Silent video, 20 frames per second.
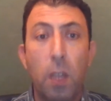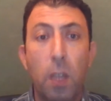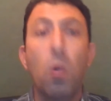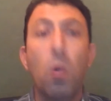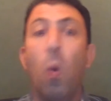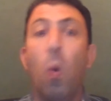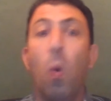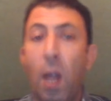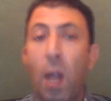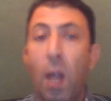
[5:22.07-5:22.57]
and
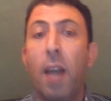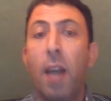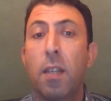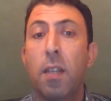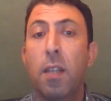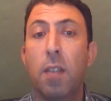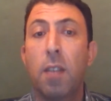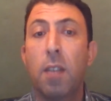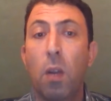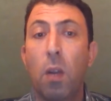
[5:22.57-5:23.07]

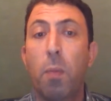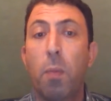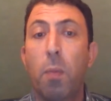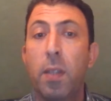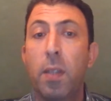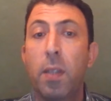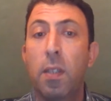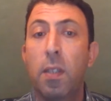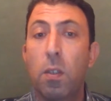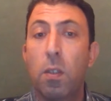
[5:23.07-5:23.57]
online
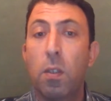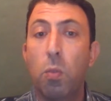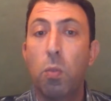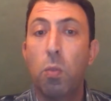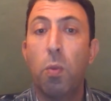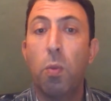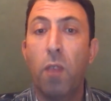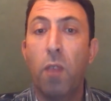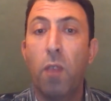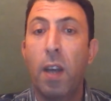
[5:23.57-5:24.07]
encyclopedias
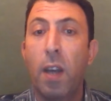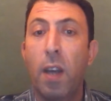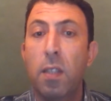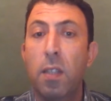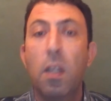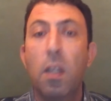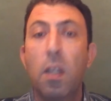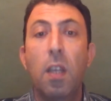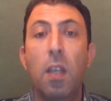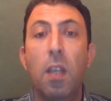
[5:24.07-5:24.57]
to provide